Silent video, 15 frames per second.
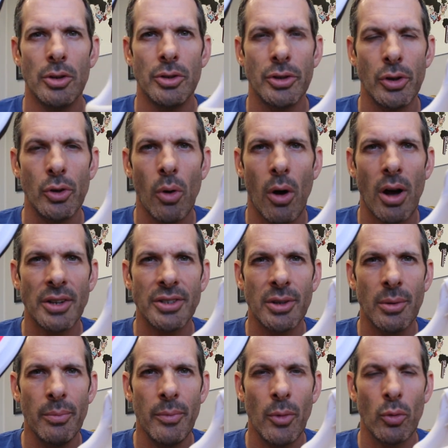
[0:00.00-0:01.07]
Two
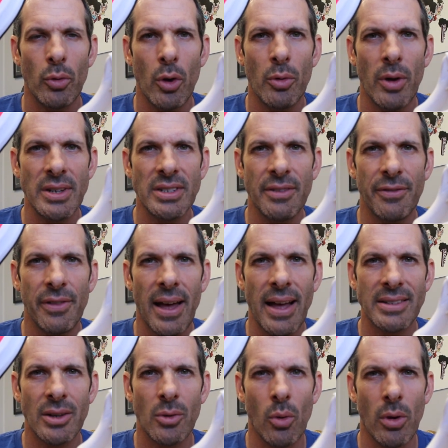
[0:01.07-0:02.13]
awesome road racing
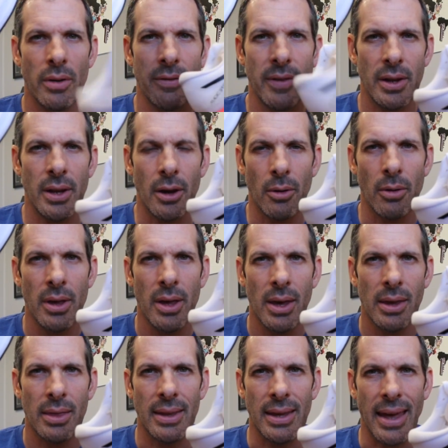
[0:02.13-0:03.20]
flats in one video,
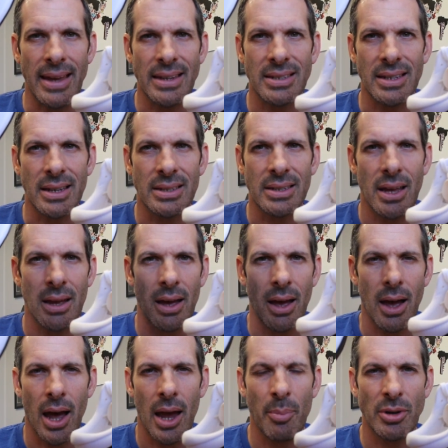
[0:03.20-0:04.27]
the Asics
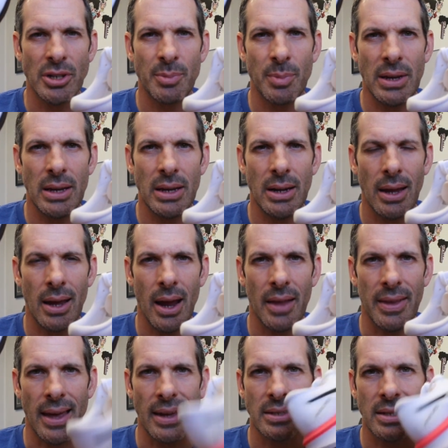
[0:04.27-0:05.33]
Hyperspeed
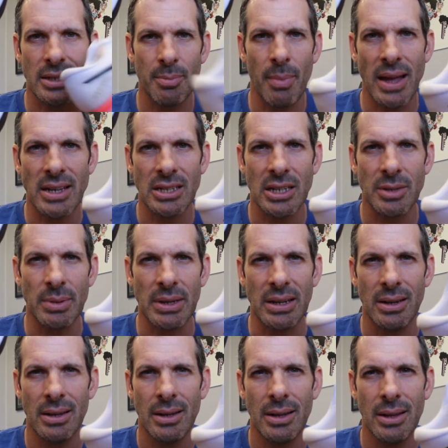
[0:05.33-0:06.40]
and the Asics Magic Speed.
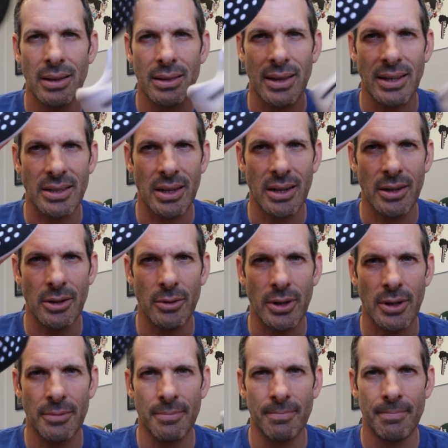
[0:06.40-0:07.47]
Let's get into
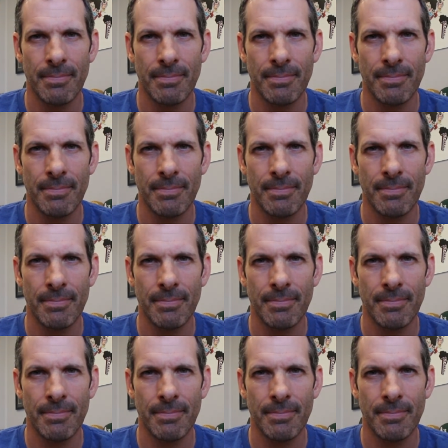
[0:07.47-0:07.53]
it.